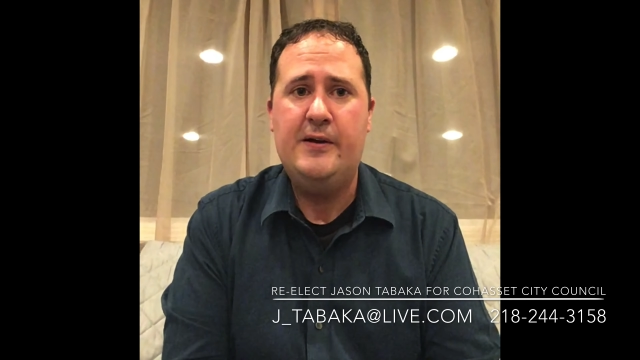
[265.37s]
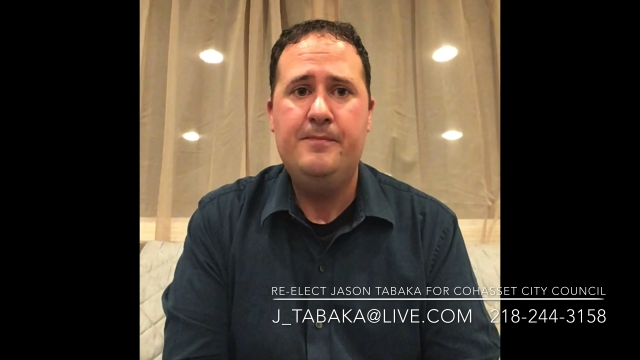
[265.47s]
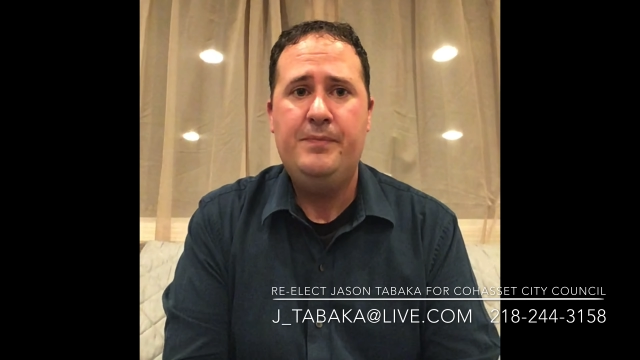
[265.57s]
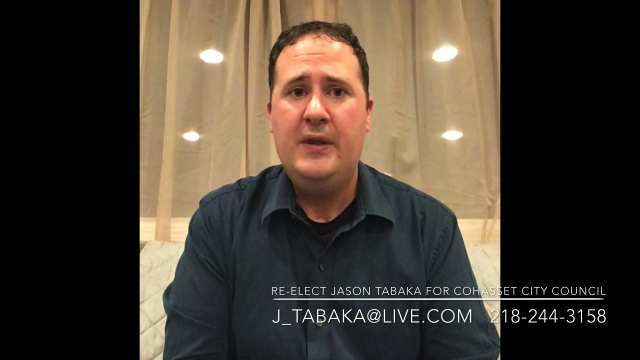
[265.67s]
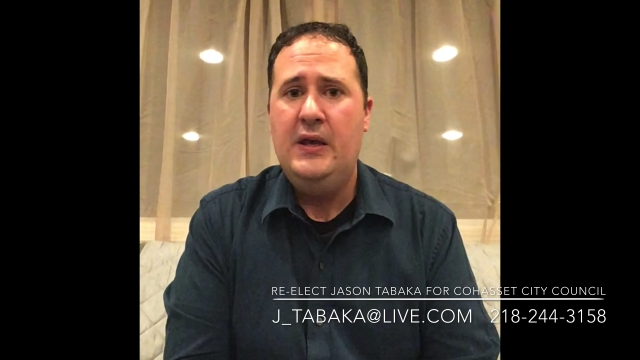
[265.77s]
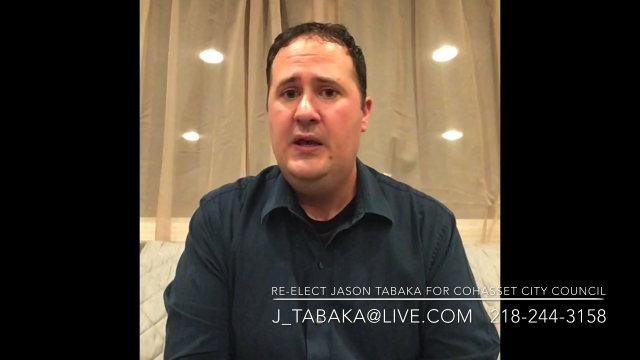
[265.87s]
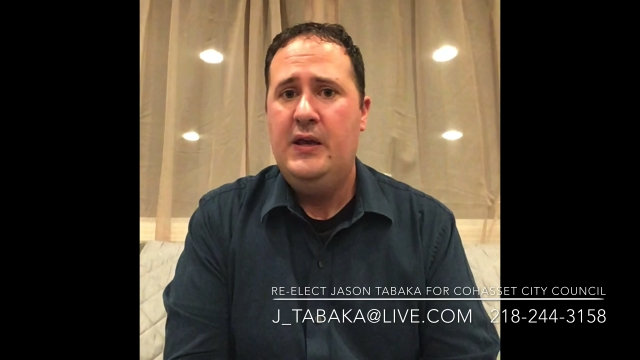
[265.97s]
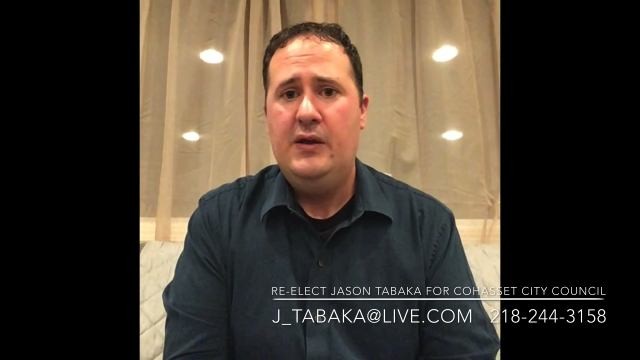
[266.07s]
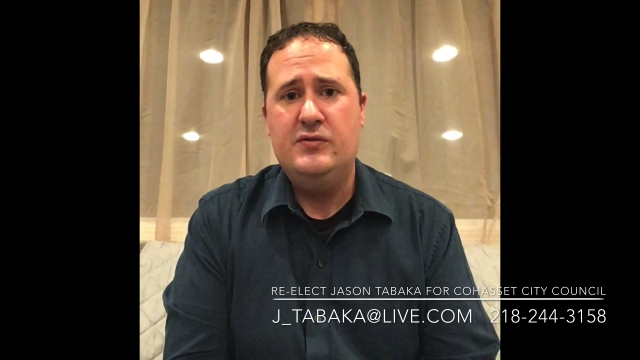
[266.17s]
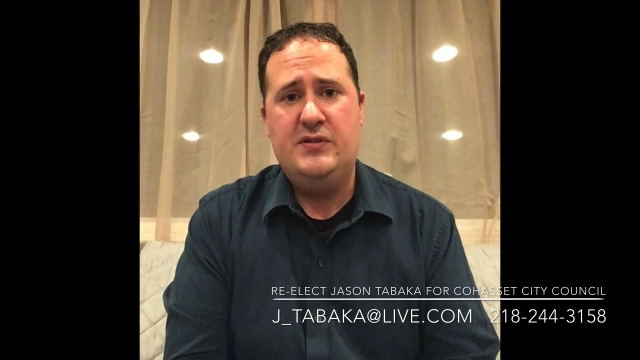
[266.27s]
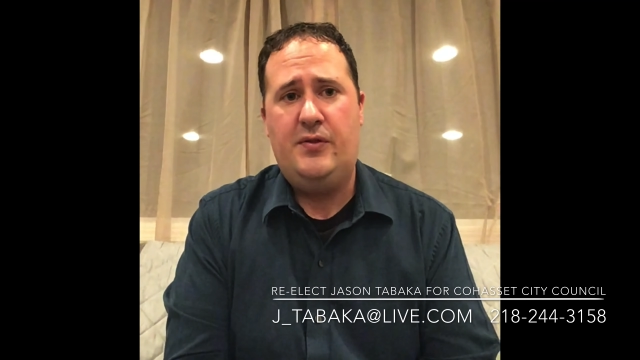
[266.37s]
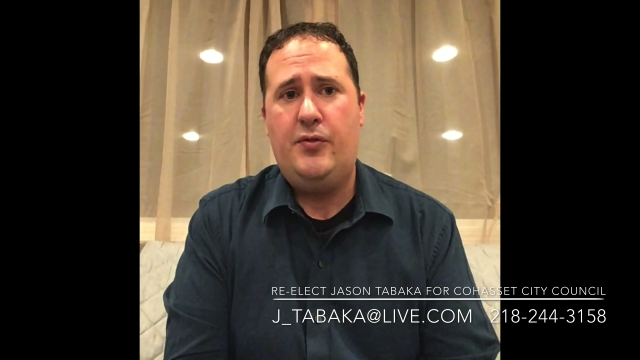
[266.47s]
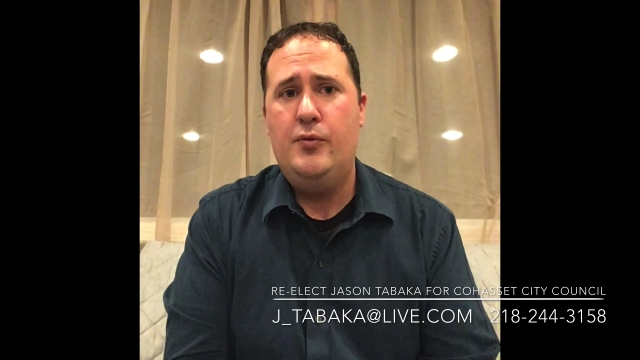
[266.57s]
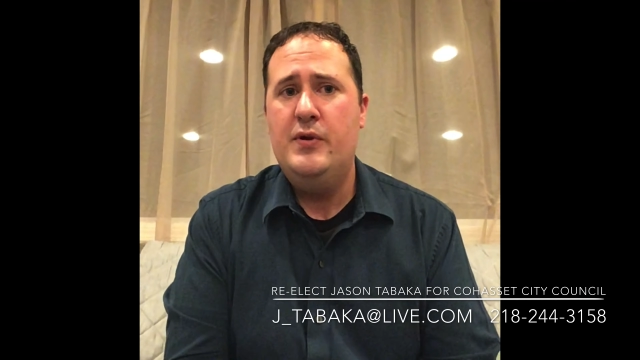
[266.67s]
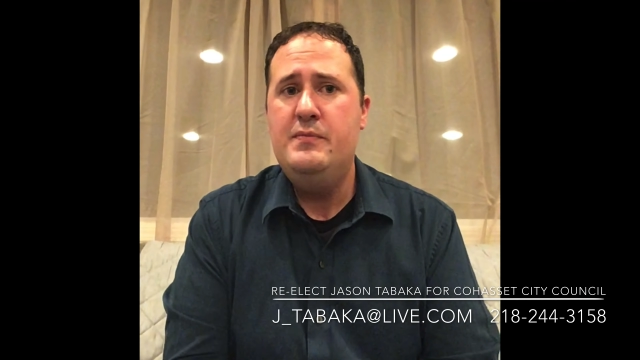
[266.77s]
It was a
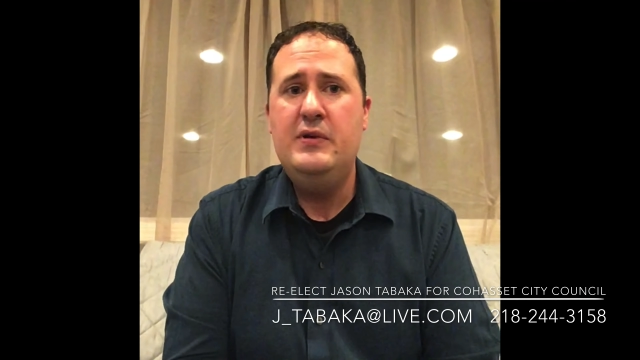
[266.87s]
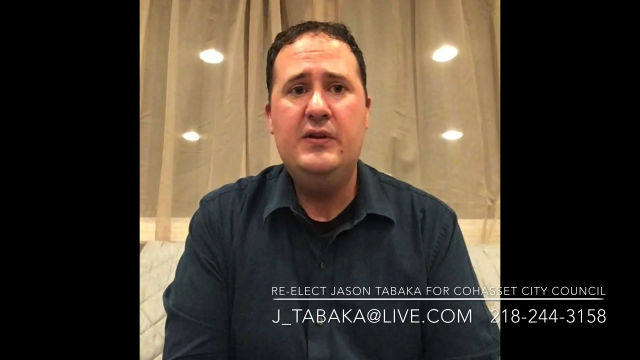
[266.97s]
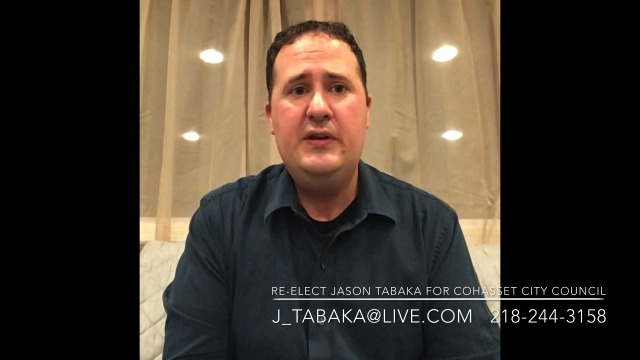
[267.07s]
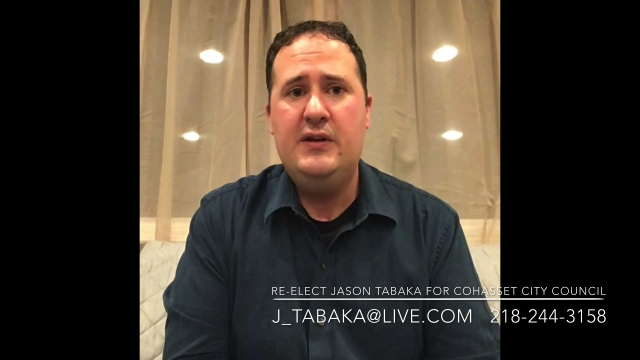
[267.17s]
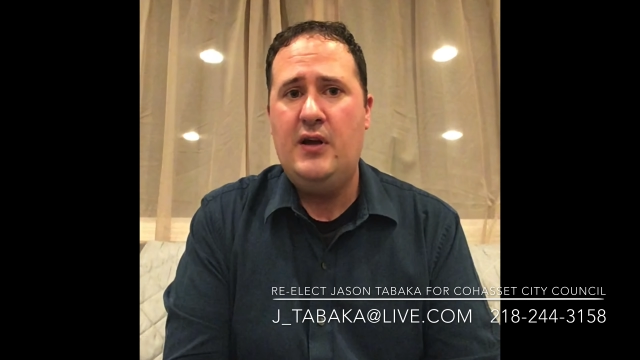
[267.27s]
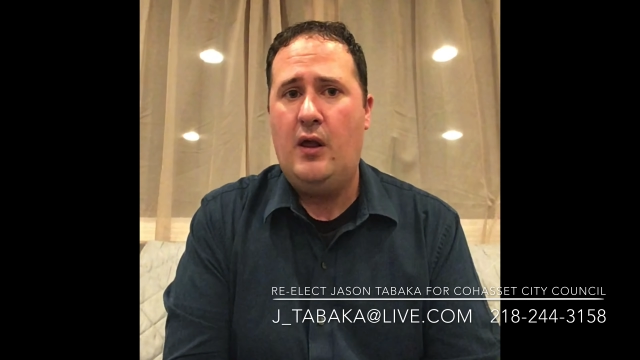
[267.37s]
$3 million